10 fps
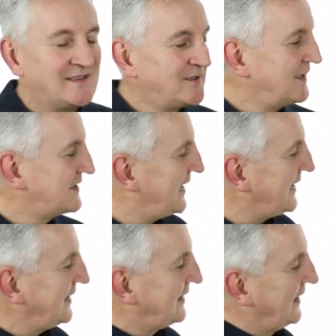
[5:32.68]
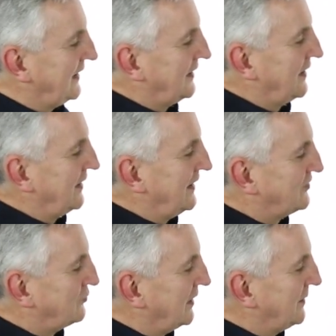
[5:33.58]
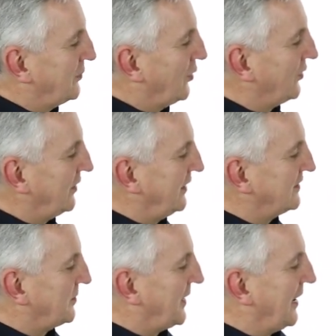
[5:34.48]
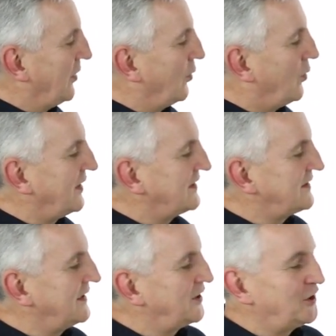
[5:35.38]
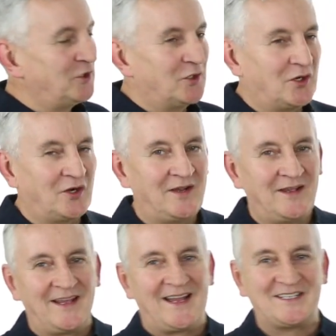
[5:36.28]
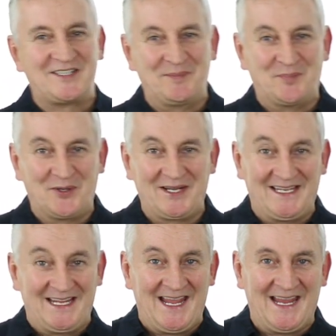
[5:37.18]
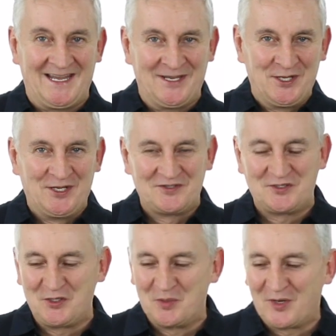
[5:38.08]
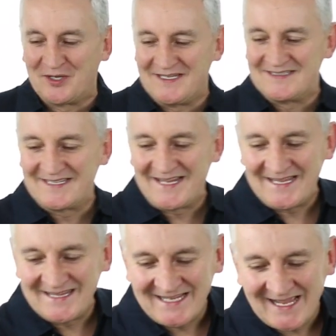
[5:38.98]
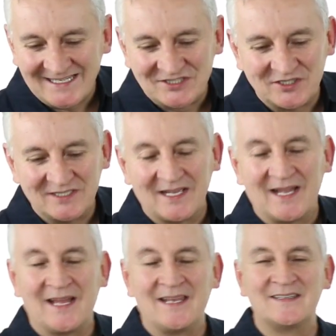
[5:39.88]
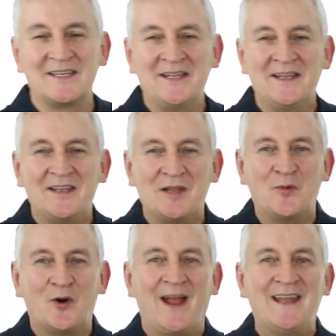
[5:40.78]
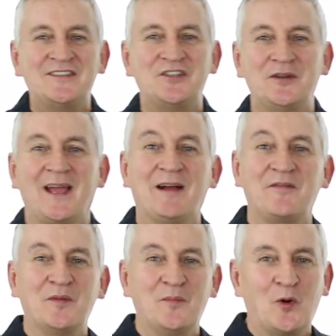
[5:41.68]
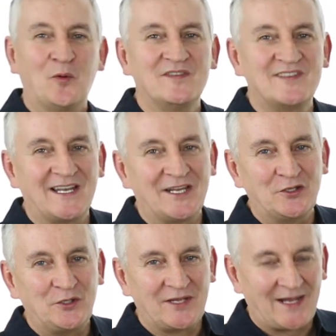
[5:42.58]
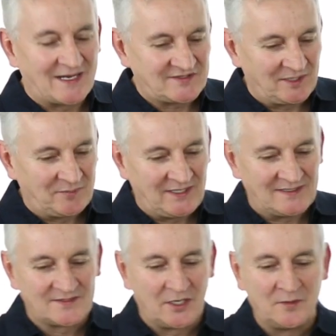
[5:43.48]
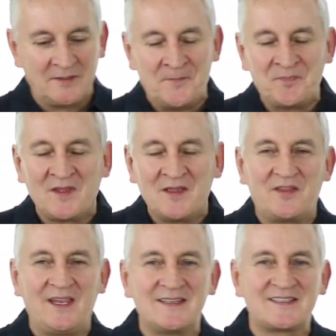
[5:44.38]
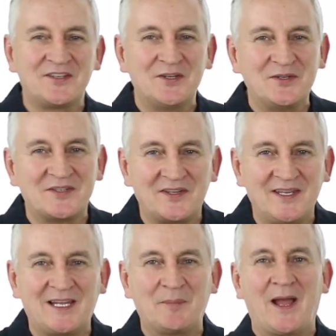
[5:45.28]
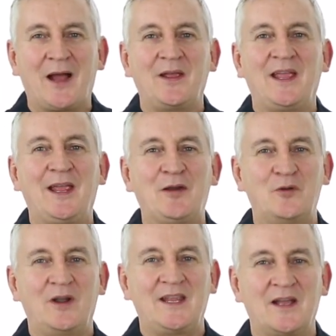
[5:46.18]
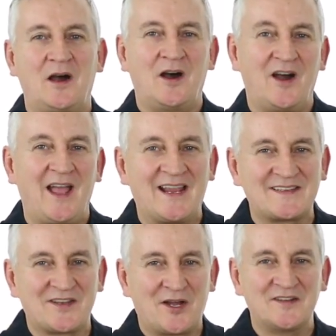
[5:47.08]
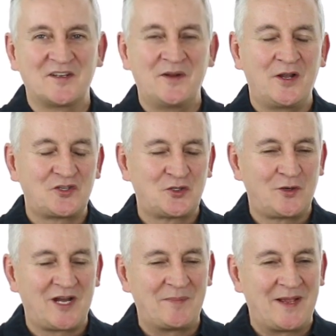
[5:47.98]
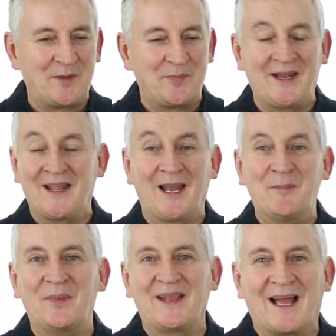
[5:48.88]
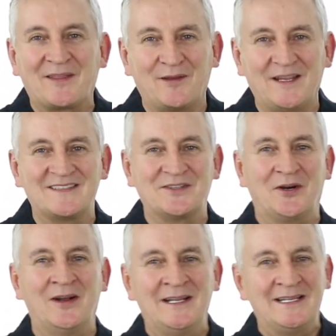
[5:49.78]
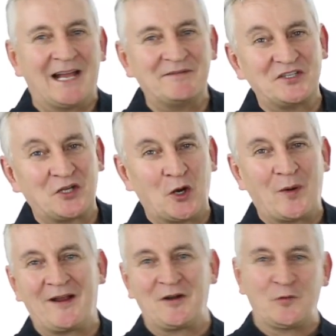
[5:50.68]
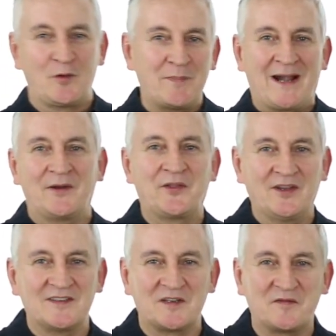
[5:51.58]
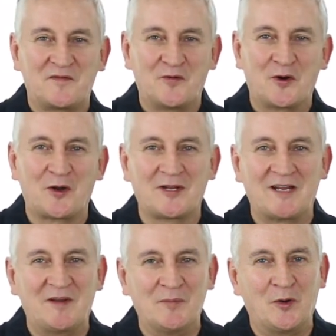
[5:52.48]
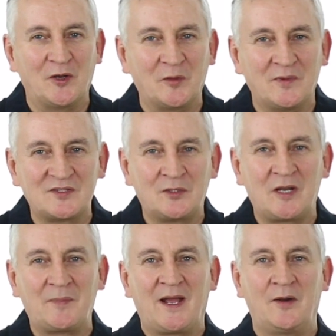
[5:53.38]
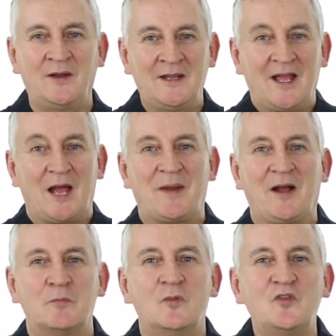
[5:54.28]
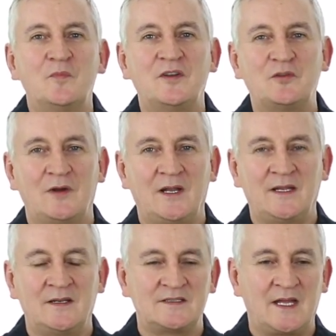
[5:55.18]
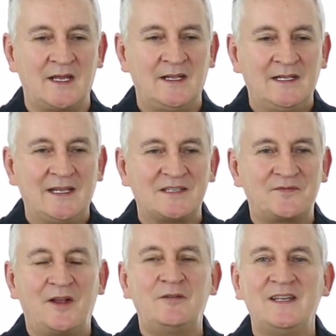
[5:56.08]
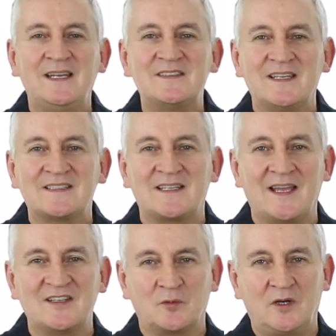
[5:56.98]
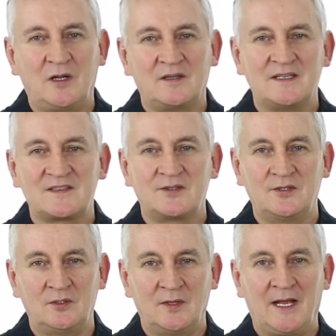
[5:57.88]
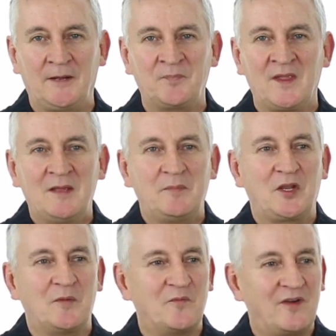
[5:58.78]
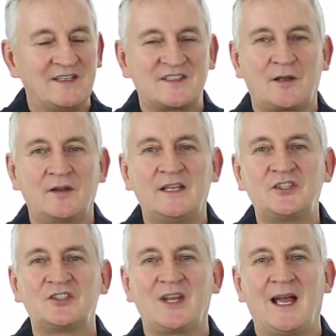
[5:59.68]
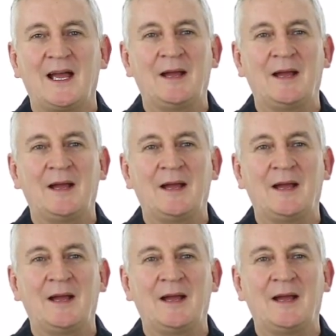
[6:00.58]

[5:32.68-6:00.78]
So the second thing that is really important is about what is it that you're actually putting in to your body to get the energy, and the more energy you have, the more resilient you can actually be. So things to think about here really are exercise, and we're not talking about being an Olympic athlete or having to go out and run marathons at 4 o'clock every morning. We're talking about movement really, and it's very easy in today's world is to become very sluggish